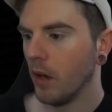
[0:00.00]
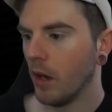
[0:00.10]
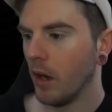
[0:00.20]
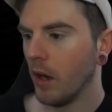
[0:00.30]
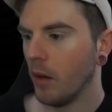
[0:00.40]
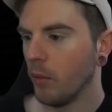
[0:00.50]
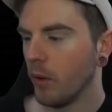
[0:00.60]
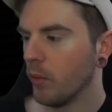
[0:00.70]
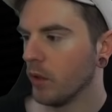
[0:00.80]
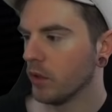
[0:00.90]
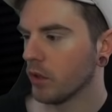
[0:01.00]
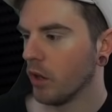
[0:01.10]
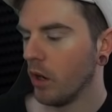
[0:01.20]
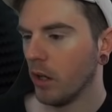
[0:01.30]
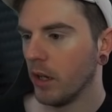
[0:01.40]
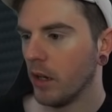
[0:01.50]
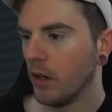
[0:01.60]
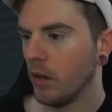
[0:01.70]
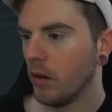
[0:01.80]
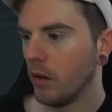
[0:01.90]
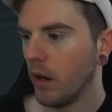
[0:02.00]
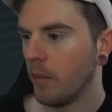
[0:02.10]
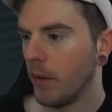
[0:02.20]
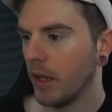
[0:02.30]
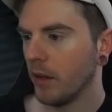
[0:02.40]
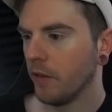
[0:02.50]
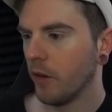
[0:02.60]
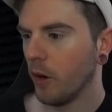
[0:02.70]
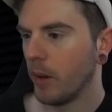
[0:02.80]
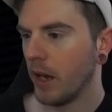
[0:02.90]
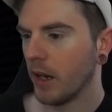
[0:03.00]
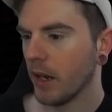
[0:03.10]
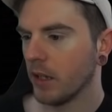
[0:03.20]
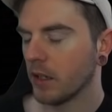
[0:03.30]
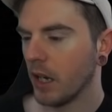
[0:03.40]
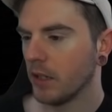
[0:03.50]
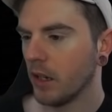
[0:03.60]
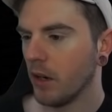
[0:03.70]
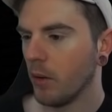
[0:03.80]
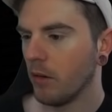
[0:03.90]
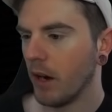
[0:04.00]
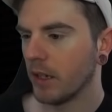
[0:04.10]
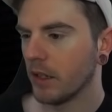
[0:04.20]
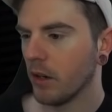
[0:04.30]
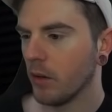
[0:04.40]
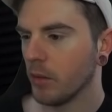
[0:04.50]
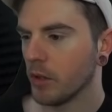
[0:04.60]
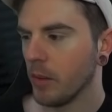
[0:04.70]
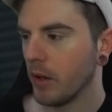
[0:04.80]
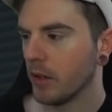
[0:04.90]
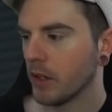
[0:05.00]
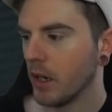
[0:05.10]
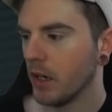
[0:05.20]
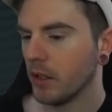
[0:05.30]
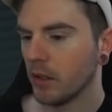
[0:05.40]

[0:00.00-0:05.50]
We will just call here. I'm mainly 4-betting against guys that I know are regs. I don't know much about this guy,